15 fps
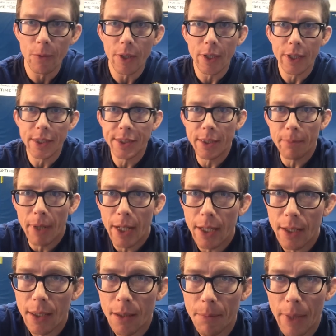written this in my
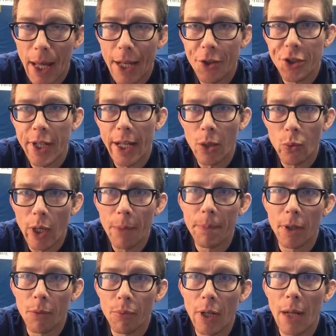hashtag white
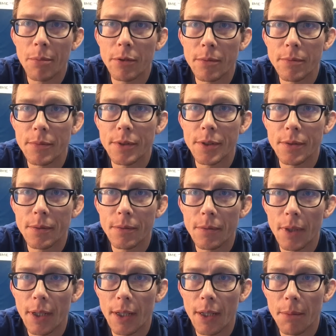belt problems
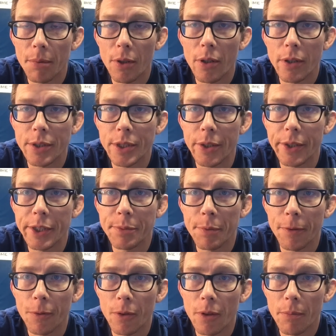blog series
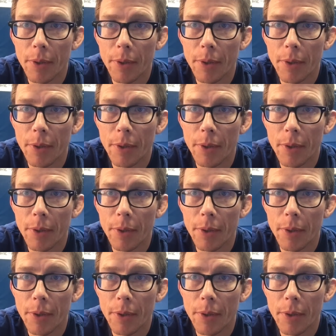before,